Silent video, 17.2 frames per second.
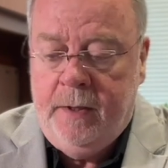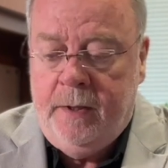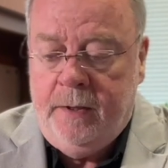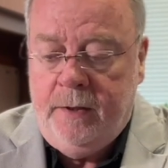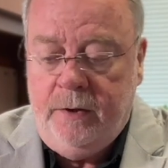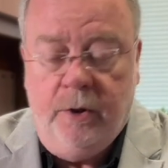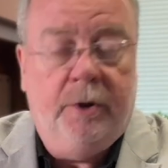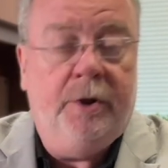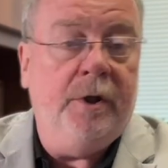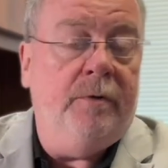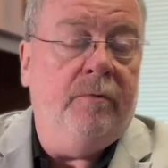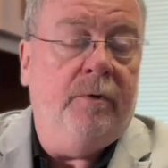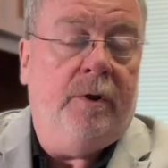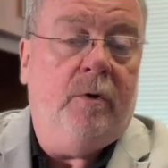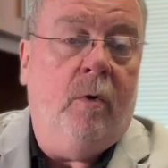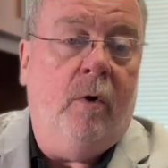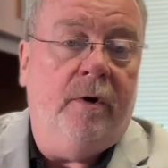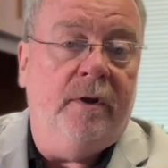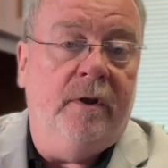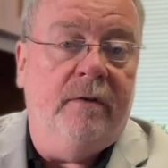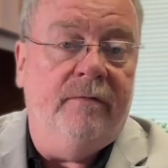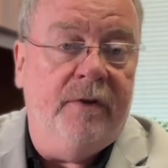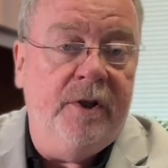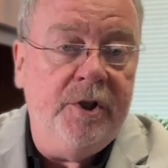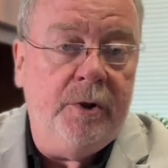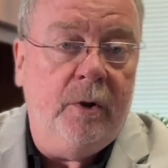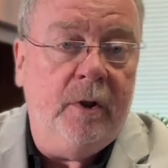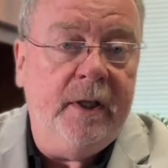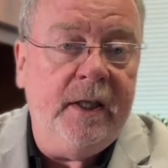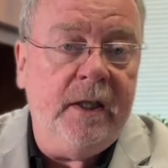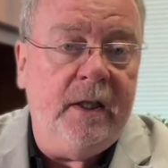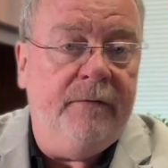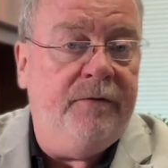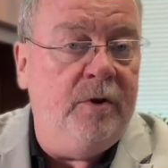You could record it
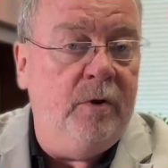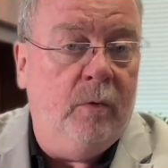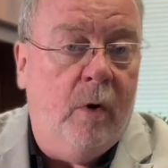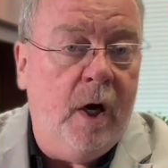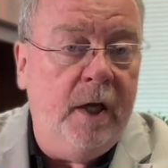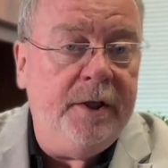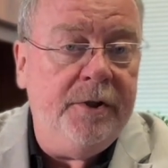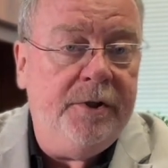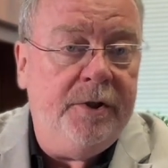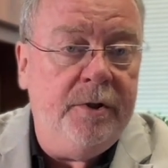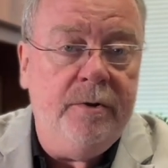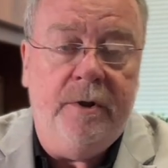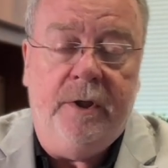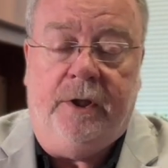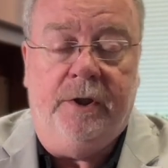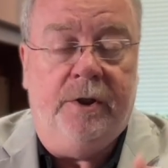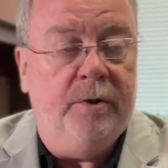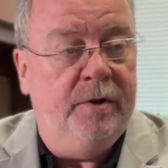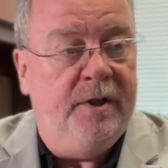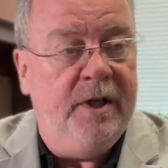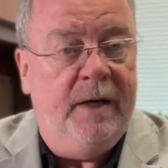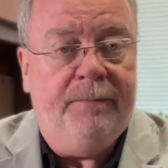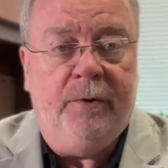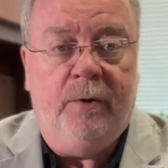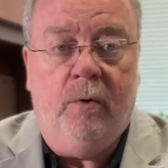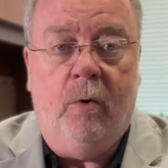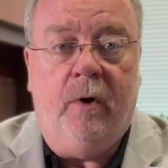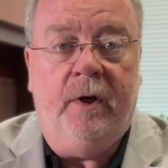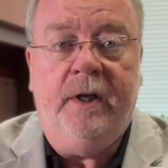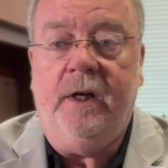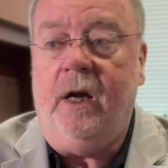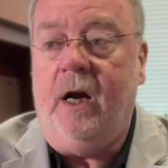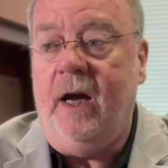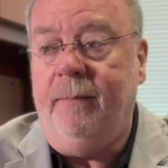visually if you wanted to. You could do a tape
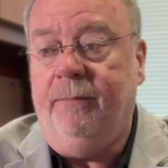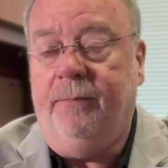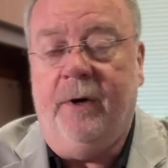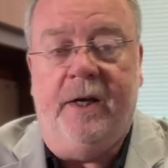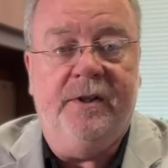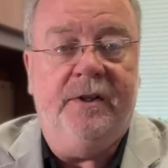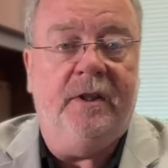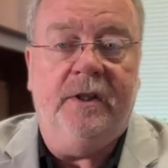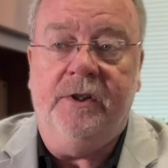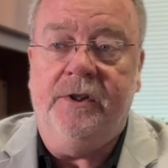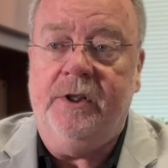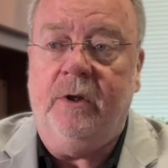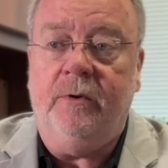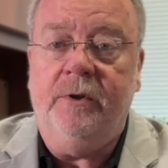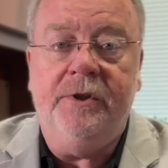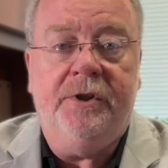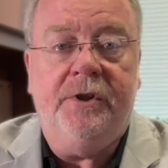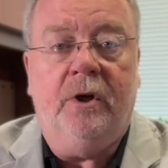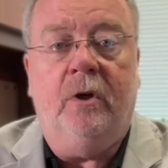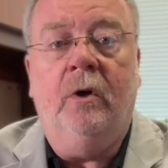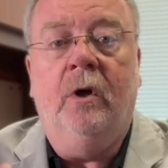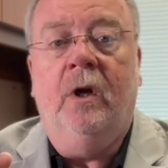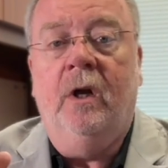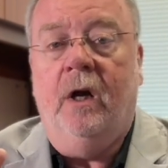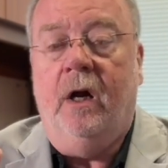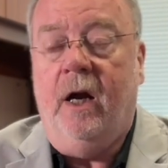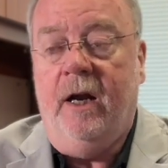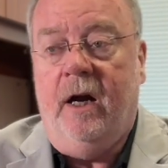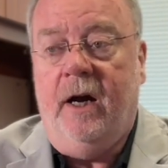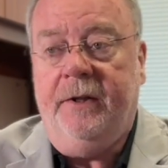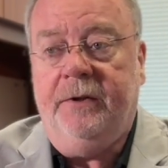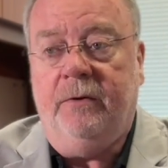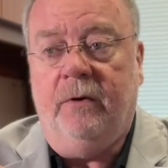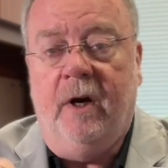recording. I'm President so-and-so. I
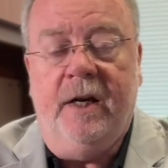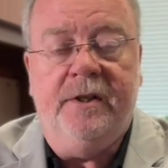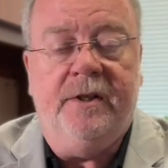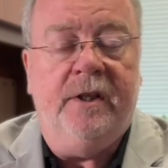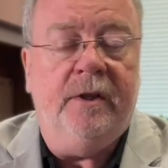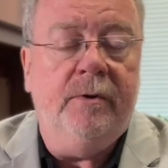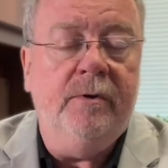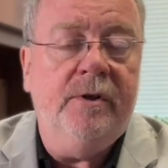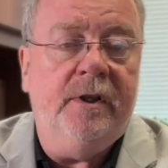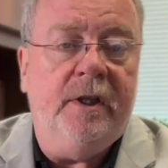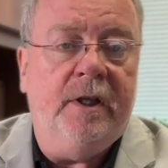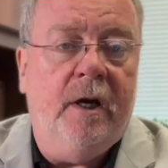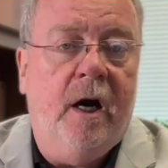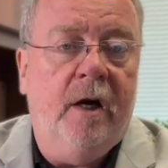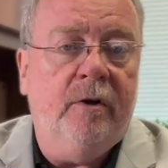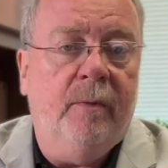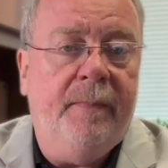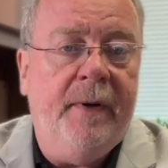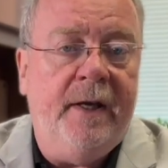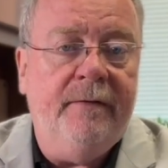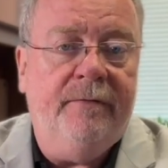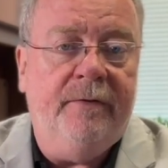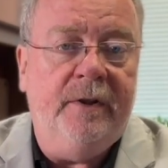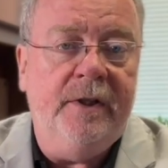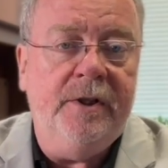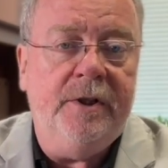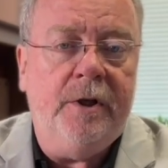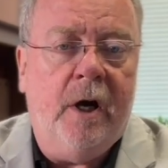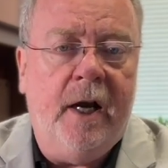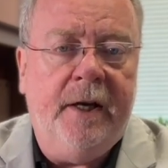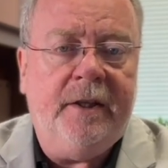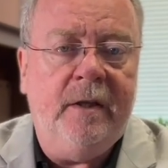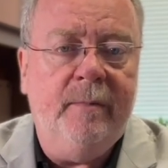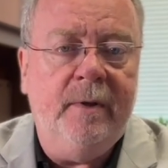authorize the use of the Autopen for this
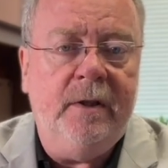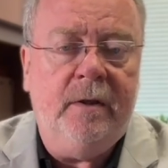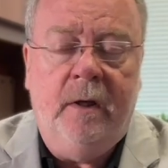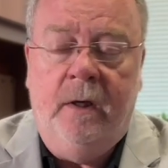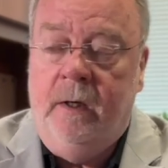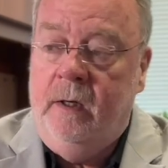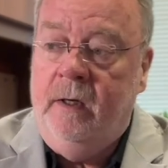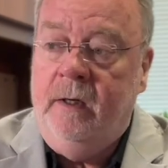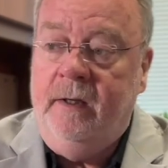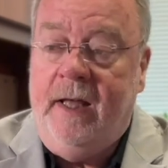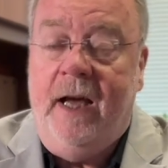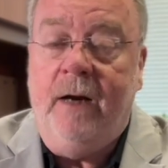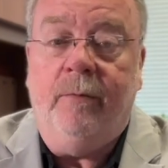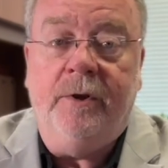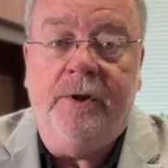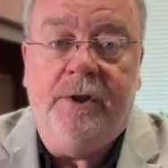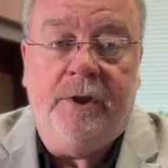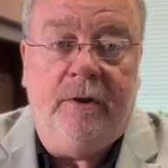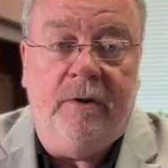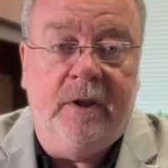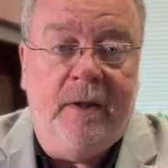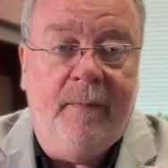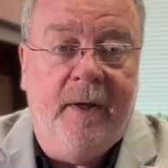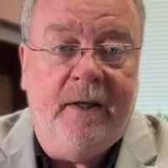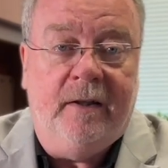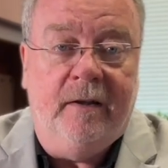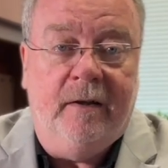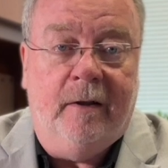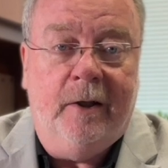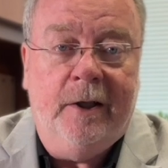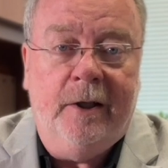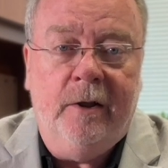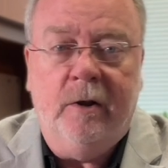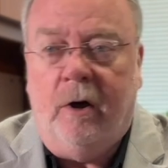document. That would certainly make it
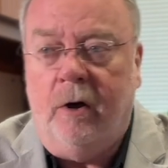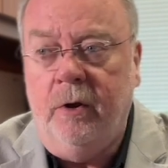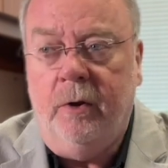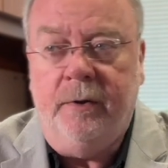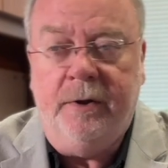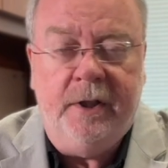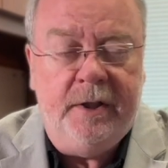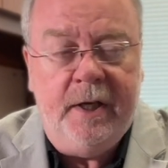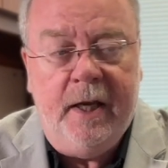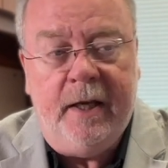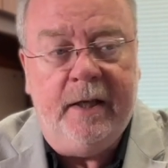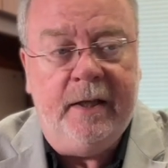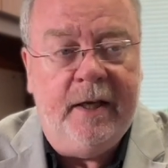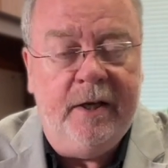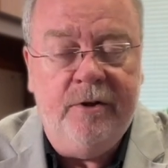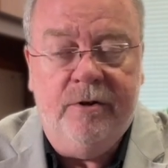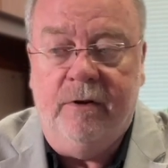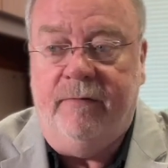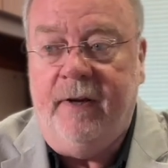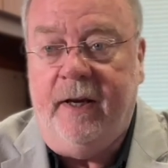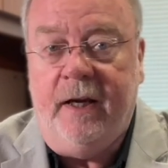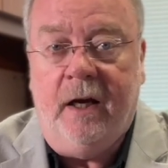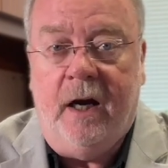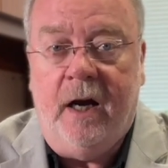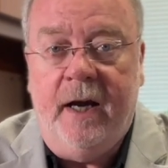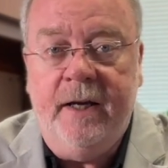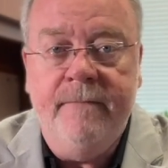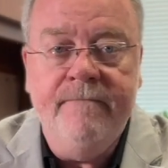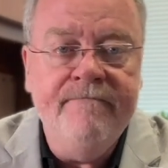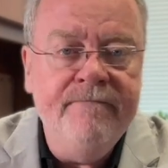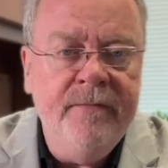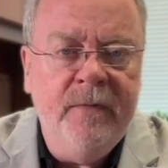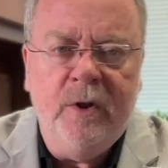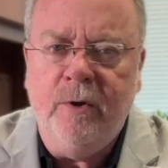clear, although in the day and age of AI,
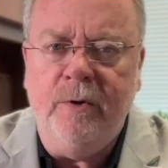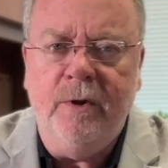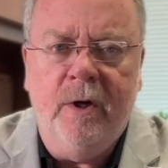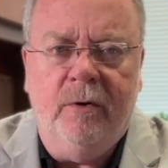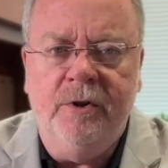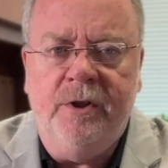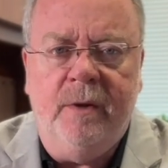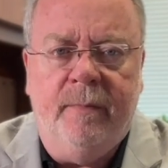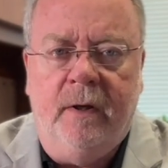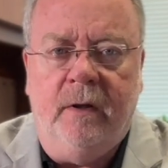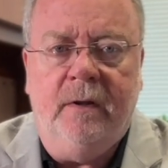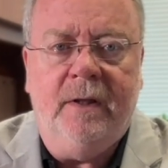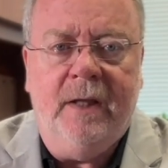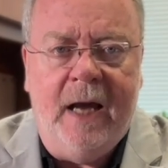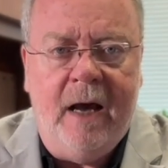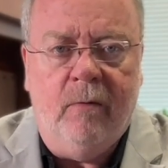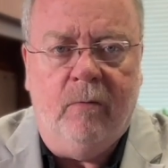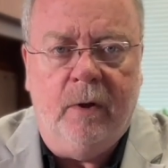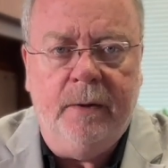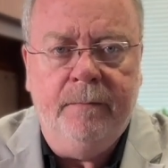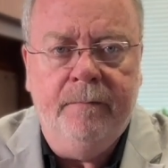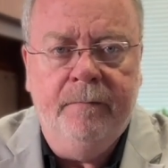who knows about that one?